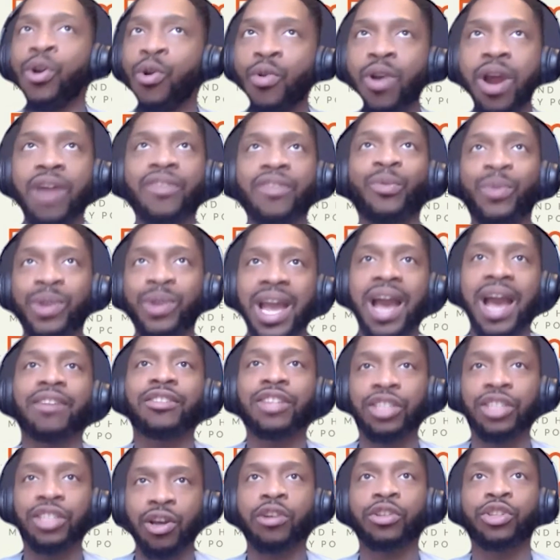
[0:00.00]
whoever we have
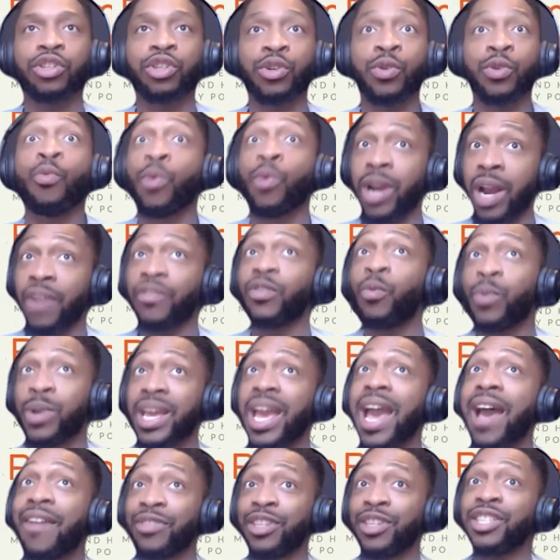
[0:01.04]
to talk to, whatever we
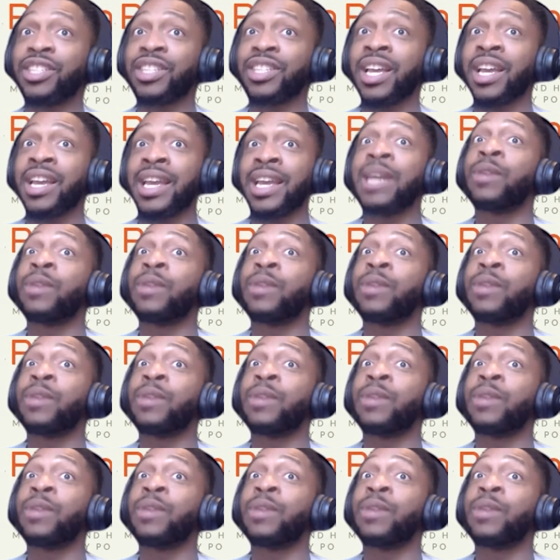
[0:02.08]
have to say,